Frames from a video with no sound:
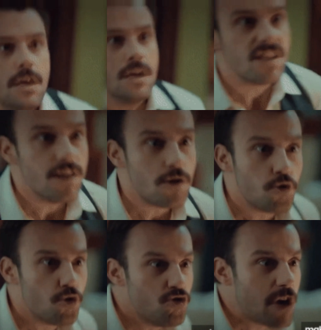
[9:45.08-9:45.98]
there are
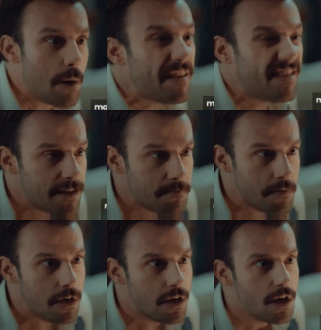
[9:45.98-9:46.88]
4
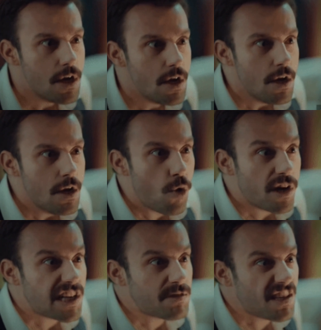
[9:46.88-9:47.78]
brothers, but the
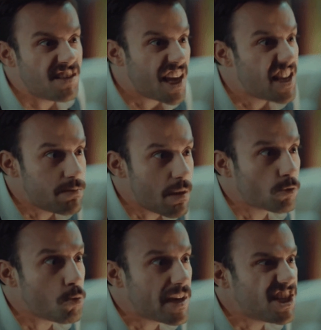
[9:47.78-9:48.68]
oldest
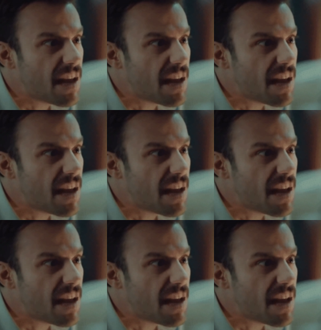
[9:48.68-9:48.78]
brother